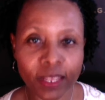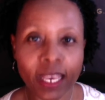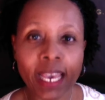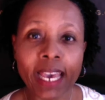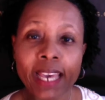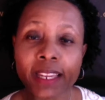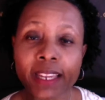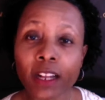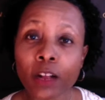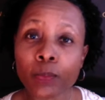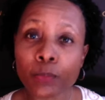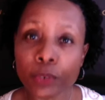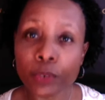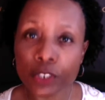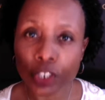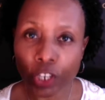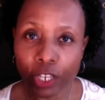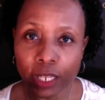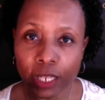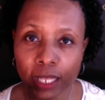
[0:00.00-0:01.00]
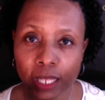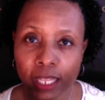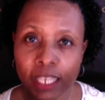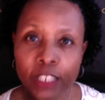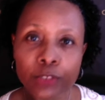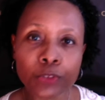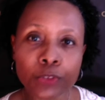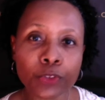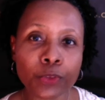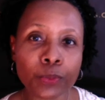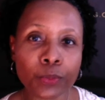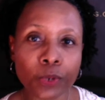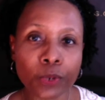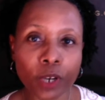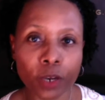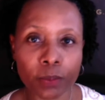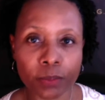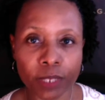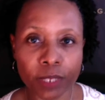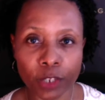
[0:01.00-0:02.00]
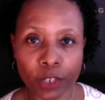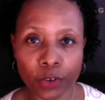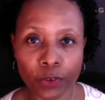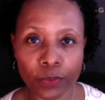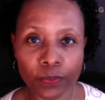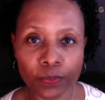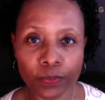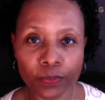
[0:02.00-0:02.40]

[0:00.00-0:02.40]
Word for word: And I'll put a link to the book below.